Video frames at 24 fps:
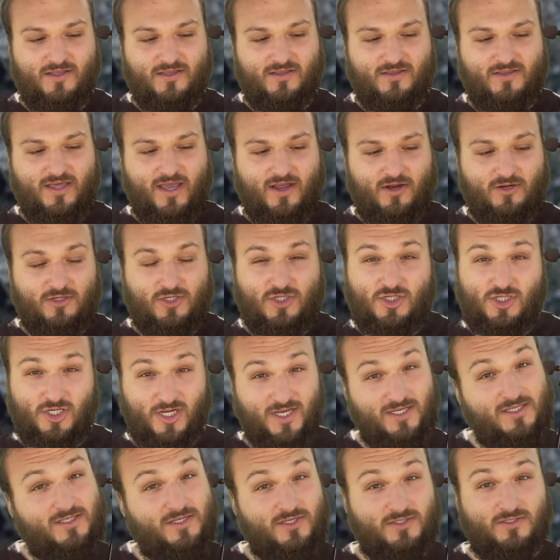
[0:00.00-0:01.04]
They are
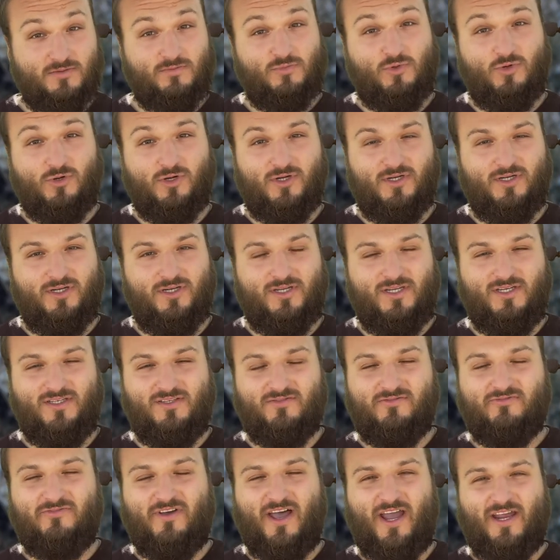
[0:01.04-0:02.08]
just as important in
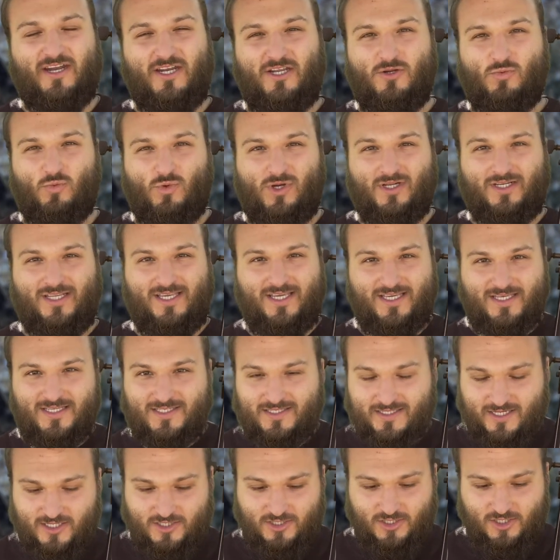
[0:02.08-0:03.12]
defining what key
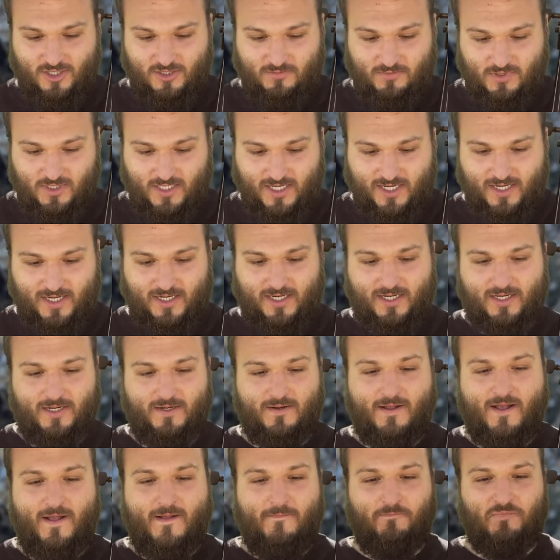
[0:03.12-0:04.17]
center you're playing
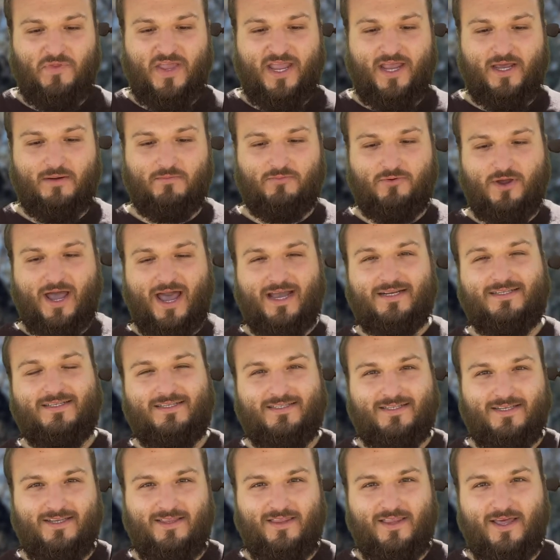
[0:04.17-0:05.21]
in, and
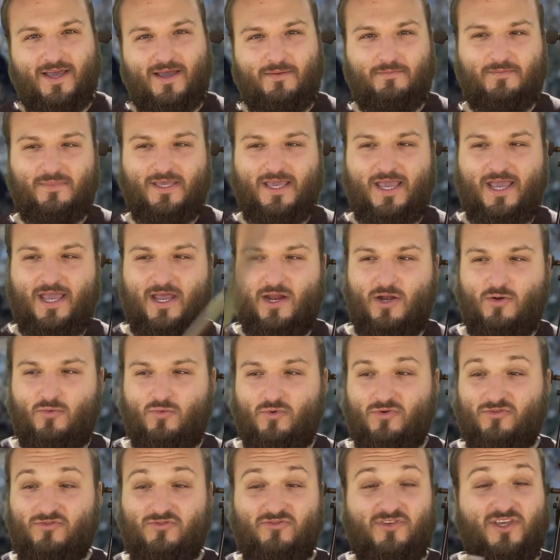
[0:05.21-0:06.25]
practicing them can
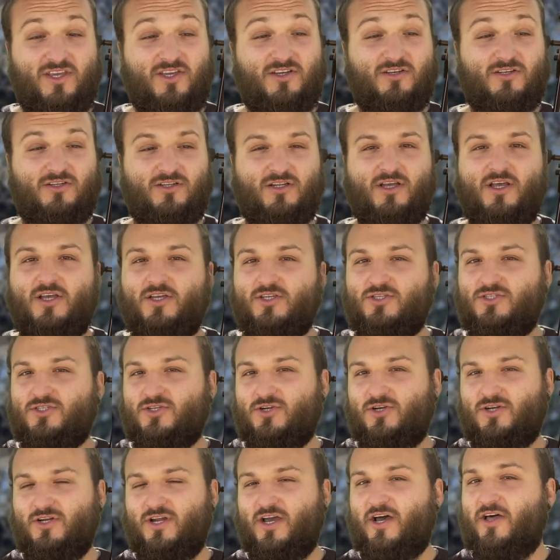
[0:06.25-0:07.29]
reveal
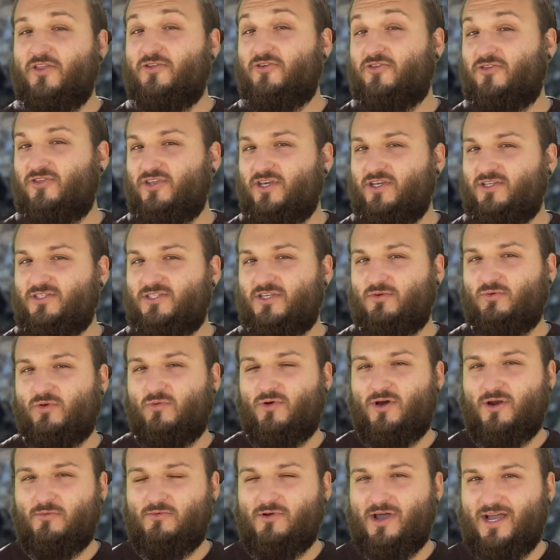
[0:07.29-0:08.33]
certain other things that we
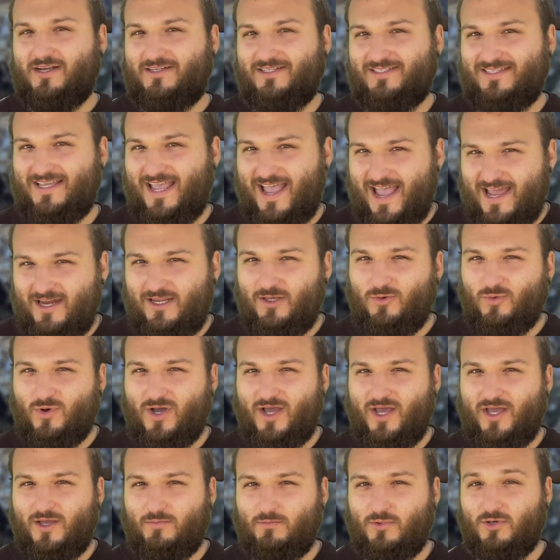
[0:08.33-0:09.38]
want to practice
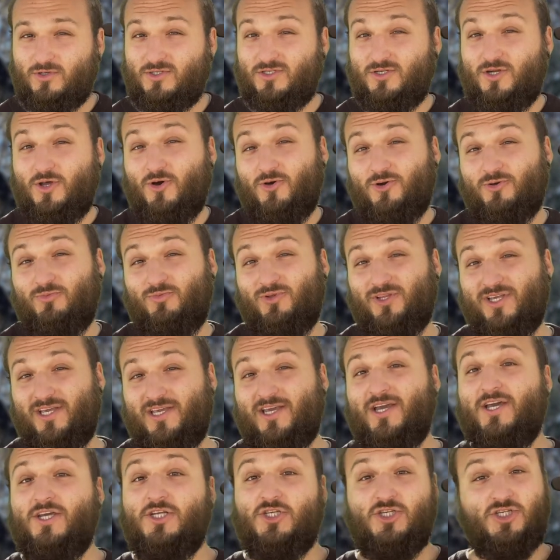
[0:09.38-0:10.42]
anyway, most notably
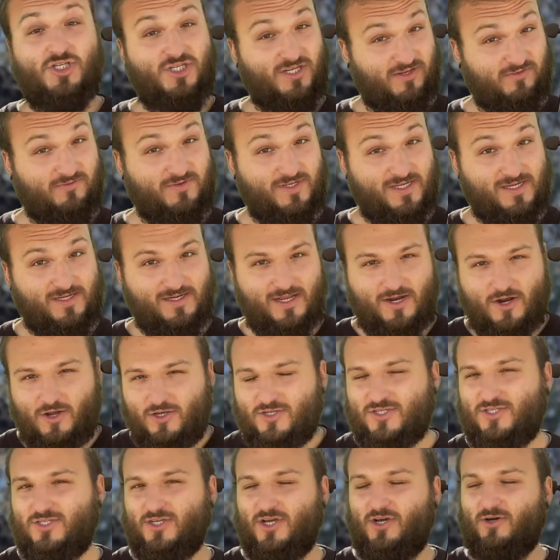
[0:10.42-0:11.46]
shifting, and
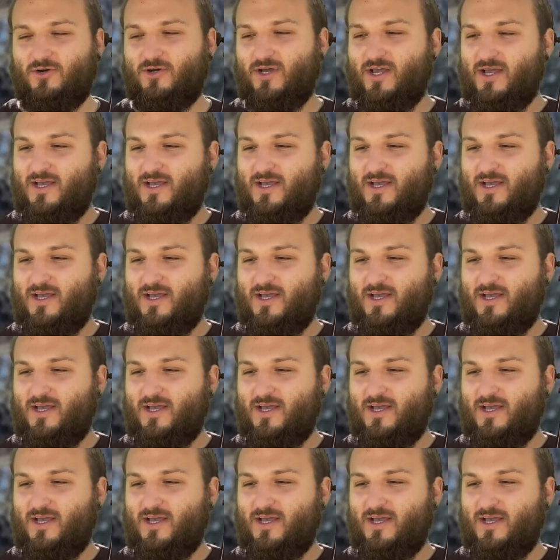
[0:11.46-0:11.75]
also